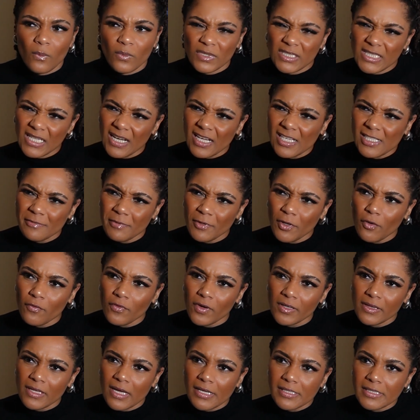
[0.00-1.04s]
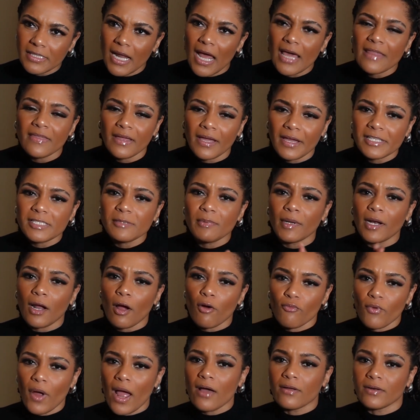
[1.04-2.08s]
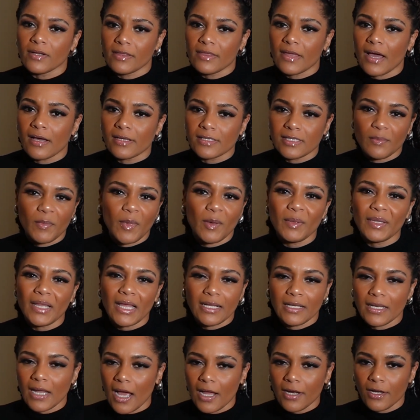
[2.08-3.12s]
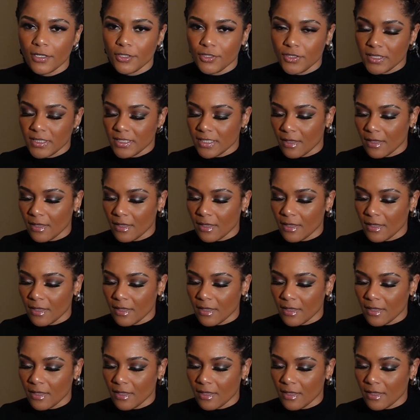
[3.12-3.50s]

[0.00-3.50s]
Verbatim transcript: Did I spend over a thousand? I think I spent around a thousand, maybe like 900